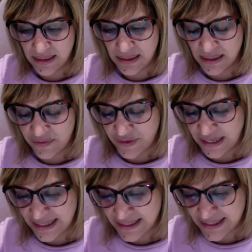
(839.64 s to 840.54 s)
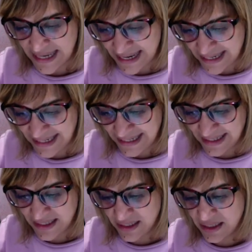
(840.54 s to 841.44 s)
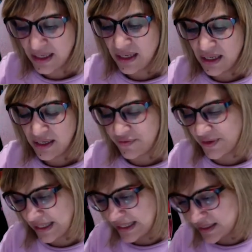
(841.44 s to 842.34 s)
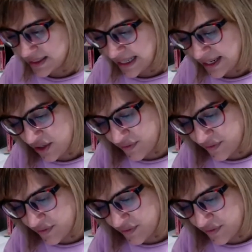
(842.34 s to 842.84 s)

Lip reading: if I had a 10 here, if I had a 10 over